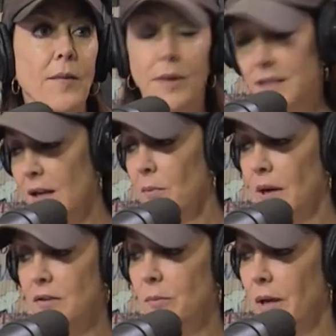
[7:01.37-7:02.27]
had my sound
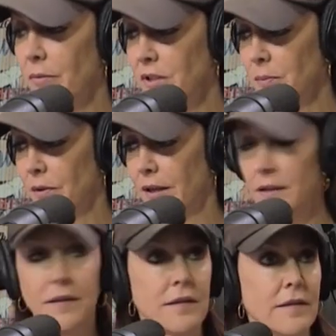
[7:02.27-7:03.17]
box with me, I would just play
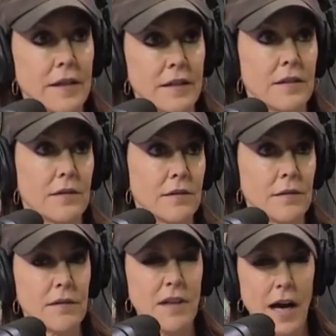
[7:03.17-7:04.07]
this.
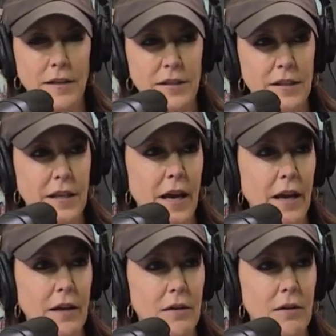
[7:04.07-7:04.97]
Not today.